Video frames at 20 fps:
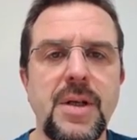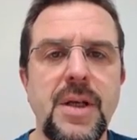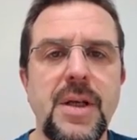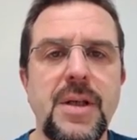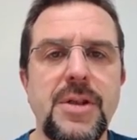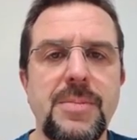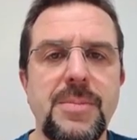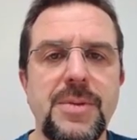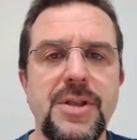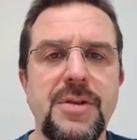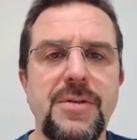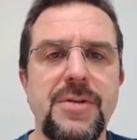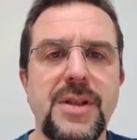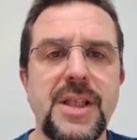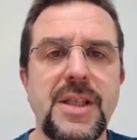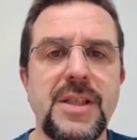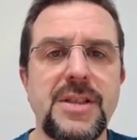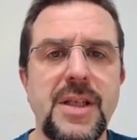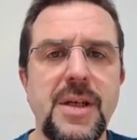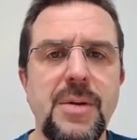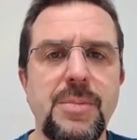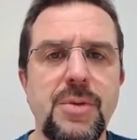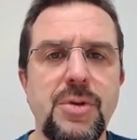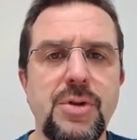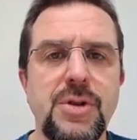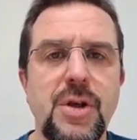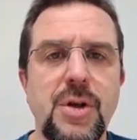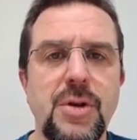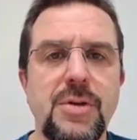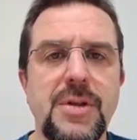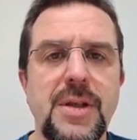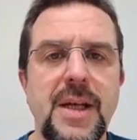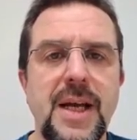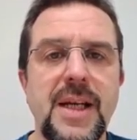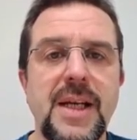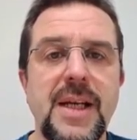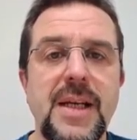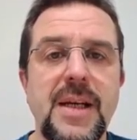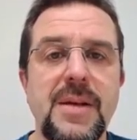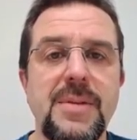A specific example shows
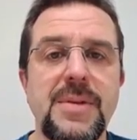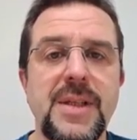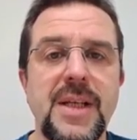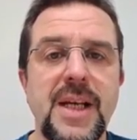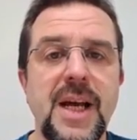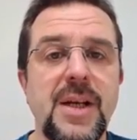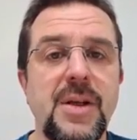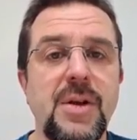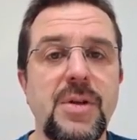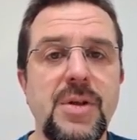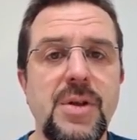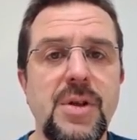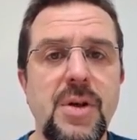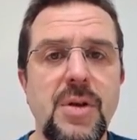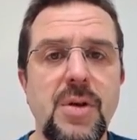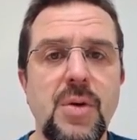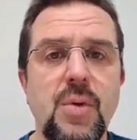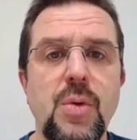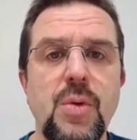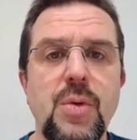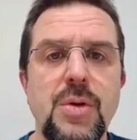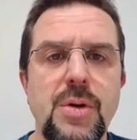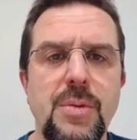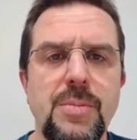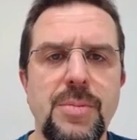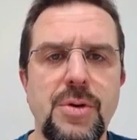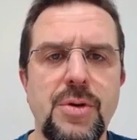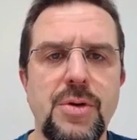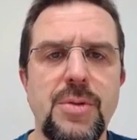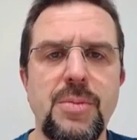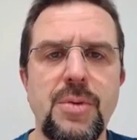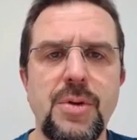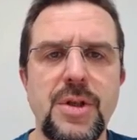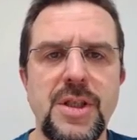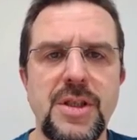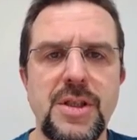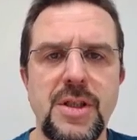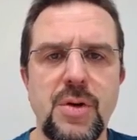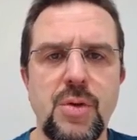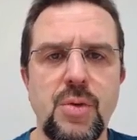LLMs cannot learn all computable
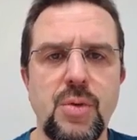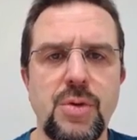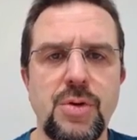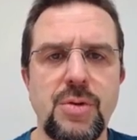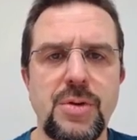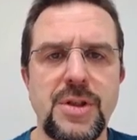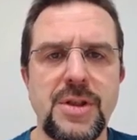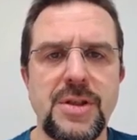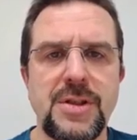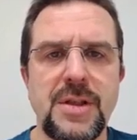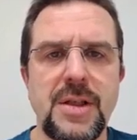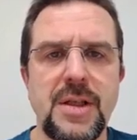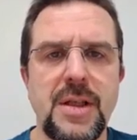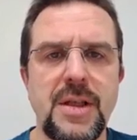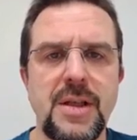linear orderings,